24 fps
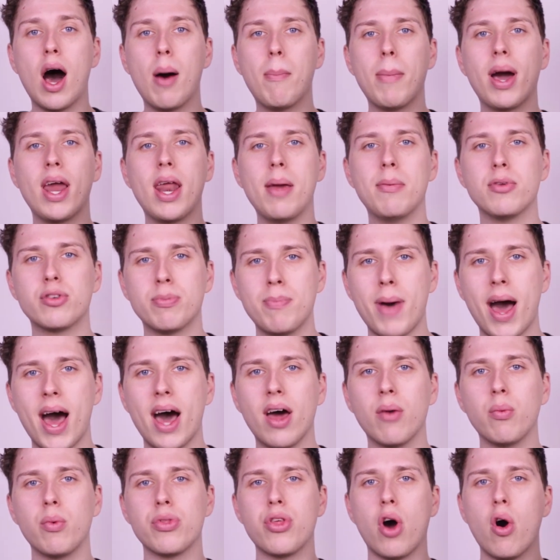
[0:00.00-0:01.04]
My name is
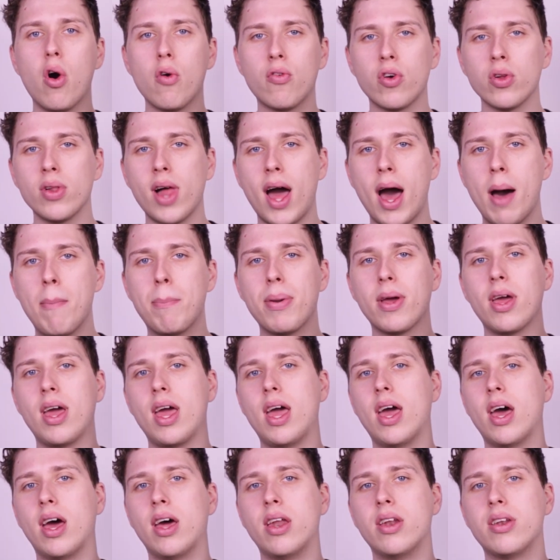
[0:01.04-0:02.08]
Matt with Overlap,
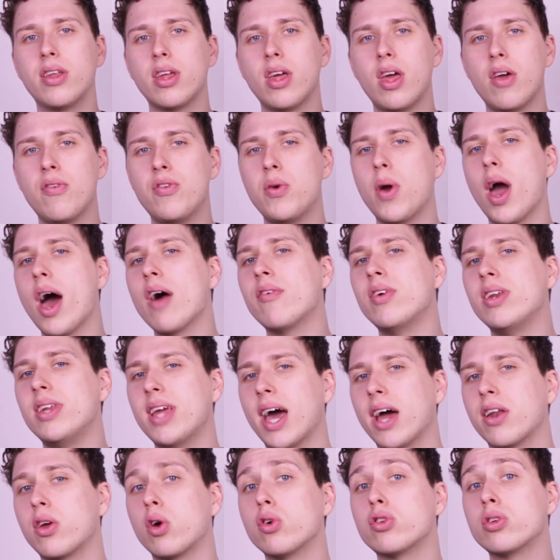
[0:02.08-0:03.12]
and if you haven't
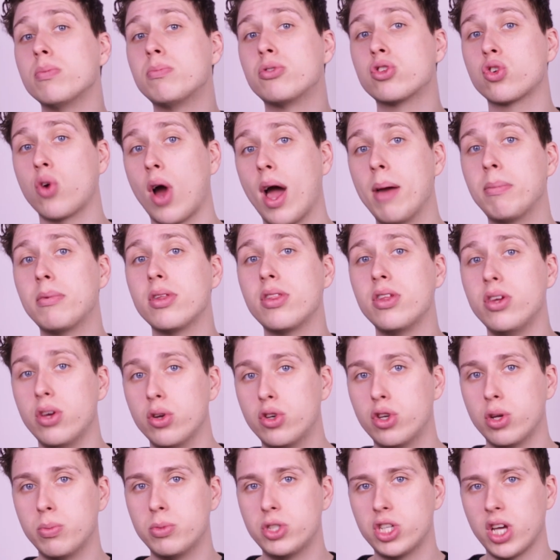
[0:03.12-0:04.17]
yet, go subscribe to the
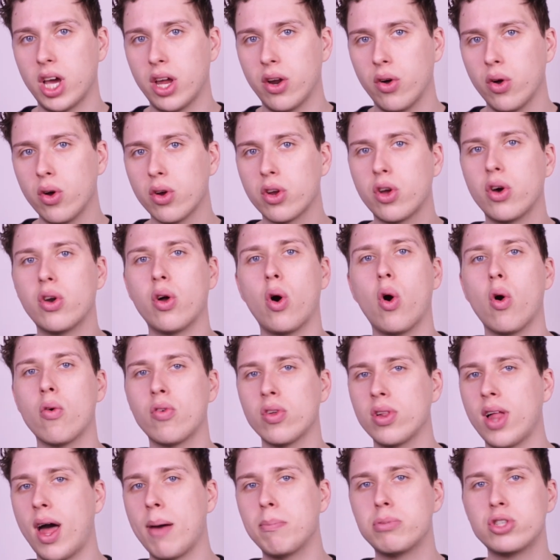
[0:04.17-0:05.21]
YouTube channel. Go to
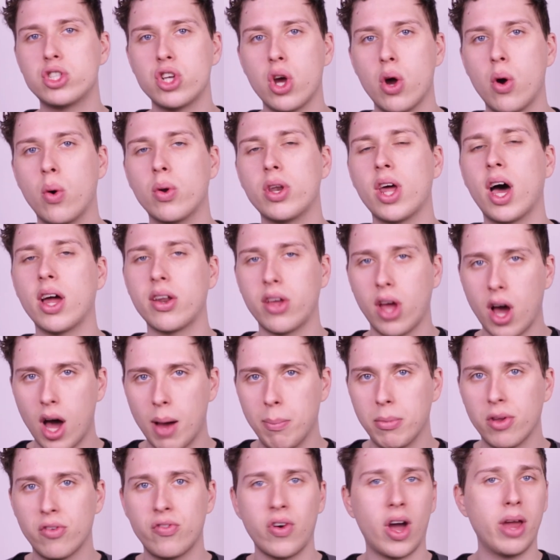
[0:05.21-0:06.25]

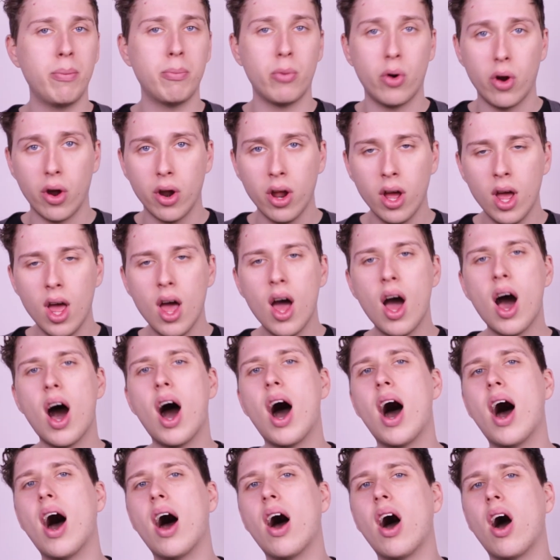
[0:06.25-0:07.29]
overlapshow.com to find more.
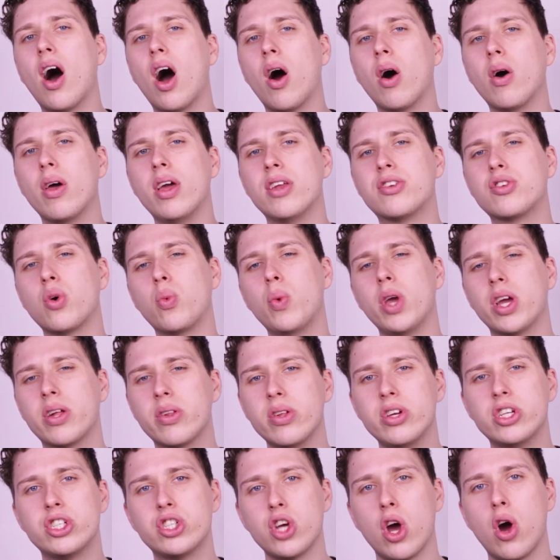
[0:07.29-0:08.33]
It's a
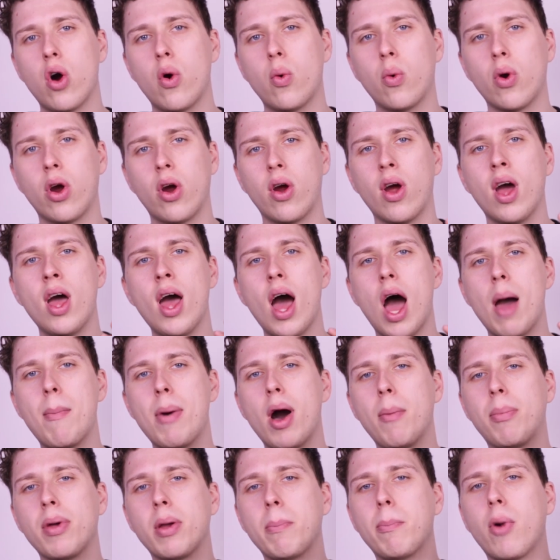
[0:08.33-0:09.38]
weekly show where I'm
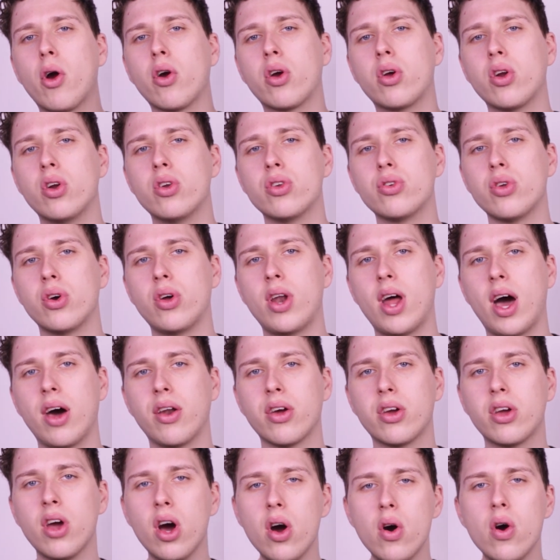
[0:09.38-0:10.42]
helping marketers learn how
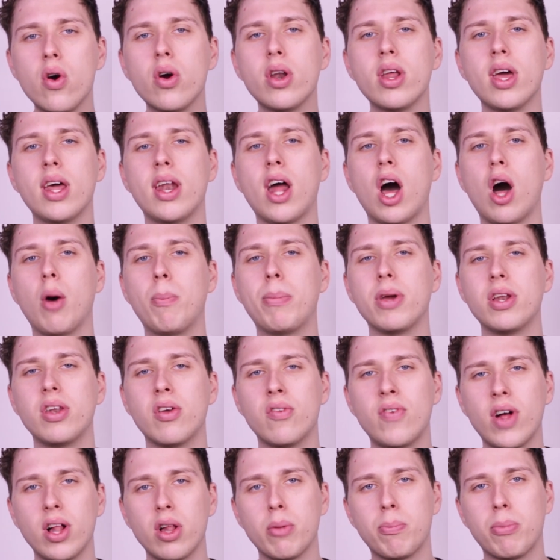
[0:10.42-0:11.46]
to code and helping
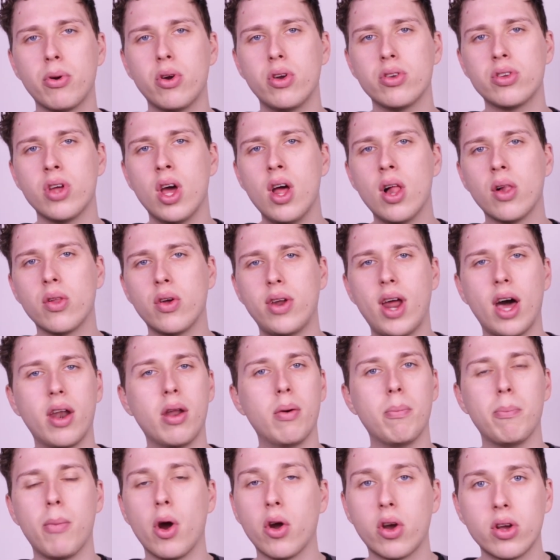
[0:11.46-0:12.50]
developers learn how
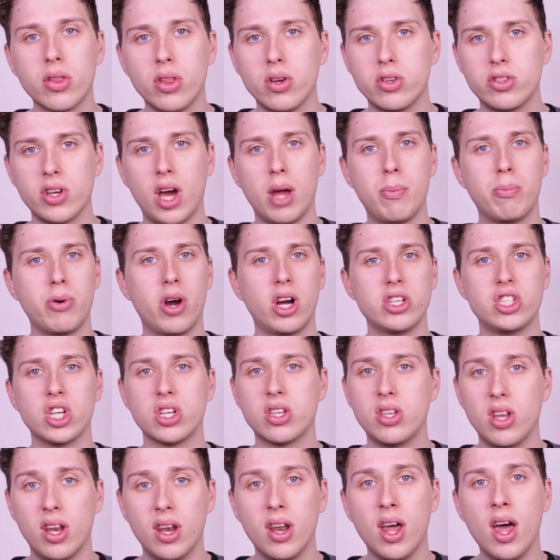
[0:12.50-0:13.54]
to market their side
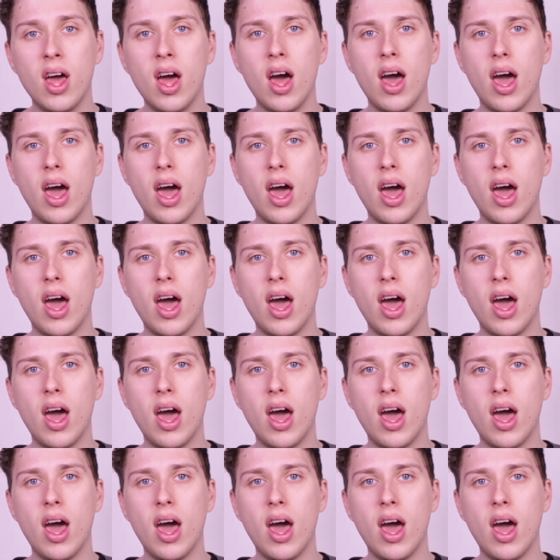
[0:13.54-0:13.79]
projects and